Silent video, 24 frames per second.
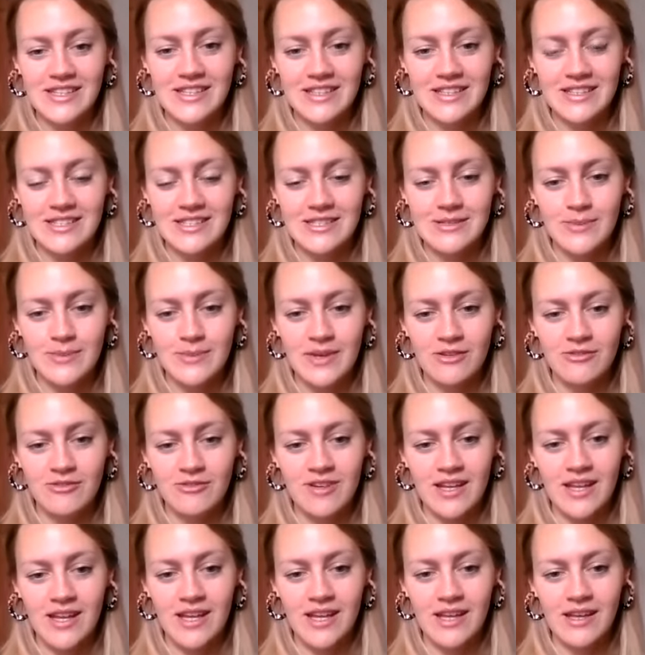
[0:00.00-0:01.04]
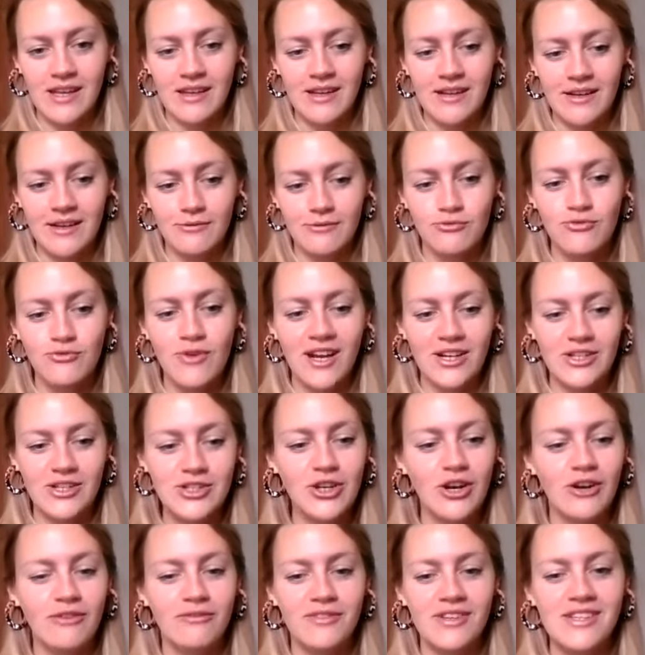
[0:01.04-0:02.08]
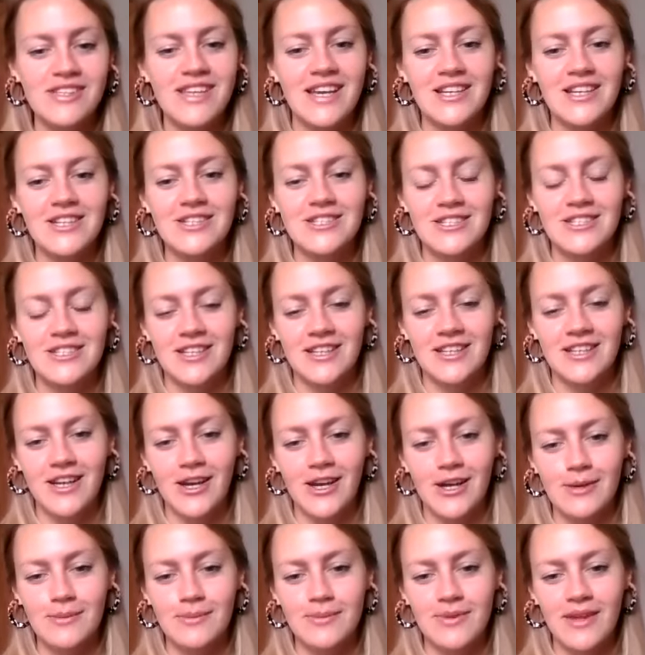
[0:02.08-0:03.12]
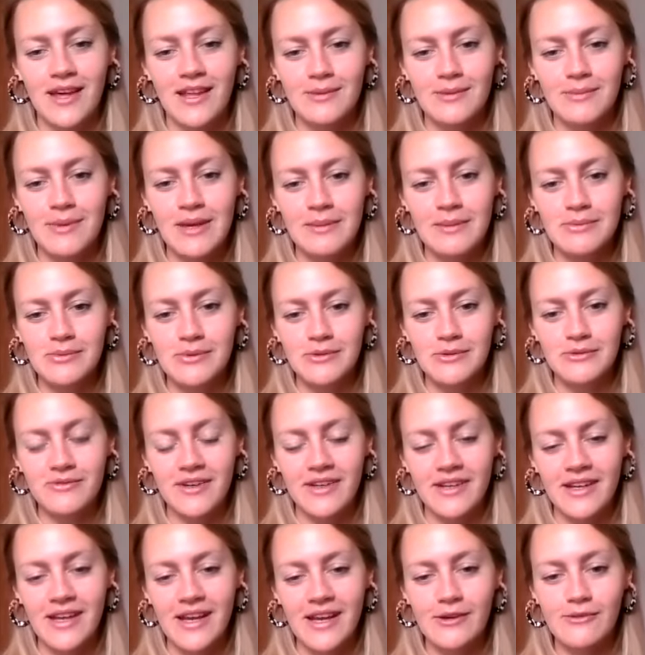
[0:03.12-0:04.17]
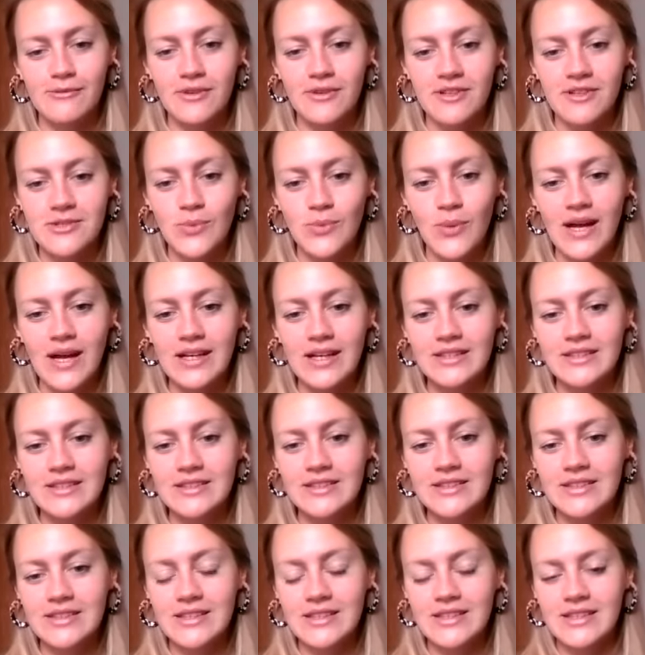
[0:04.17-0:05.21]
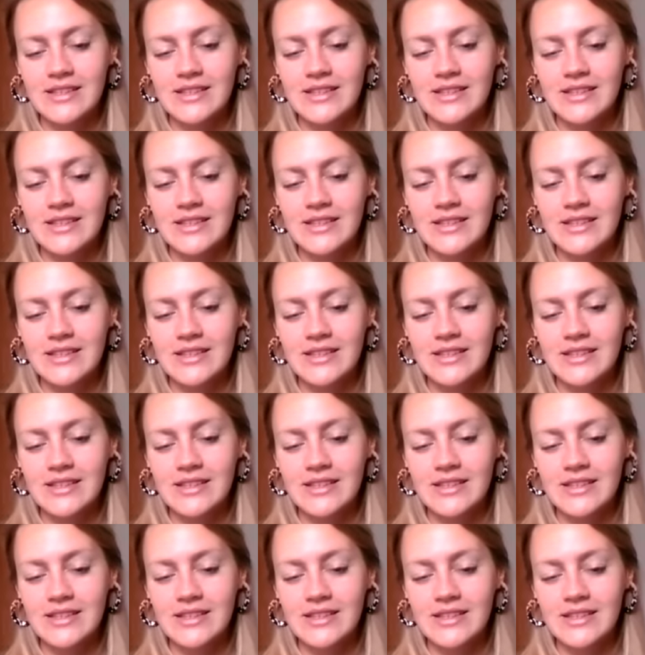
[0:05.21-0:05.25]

I think this has been a really kind of rich conversation, and I hope that other people will find it helpful as well.